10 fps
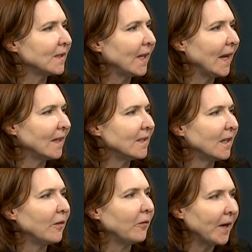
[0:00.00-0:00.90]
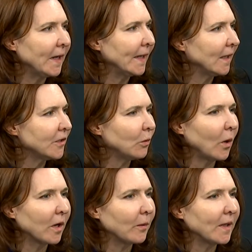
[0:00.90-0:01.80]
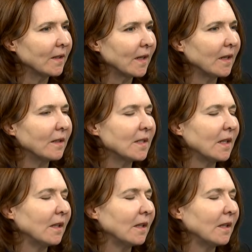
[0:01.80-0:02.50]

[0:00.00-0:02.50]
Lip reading: They had very little to work with, and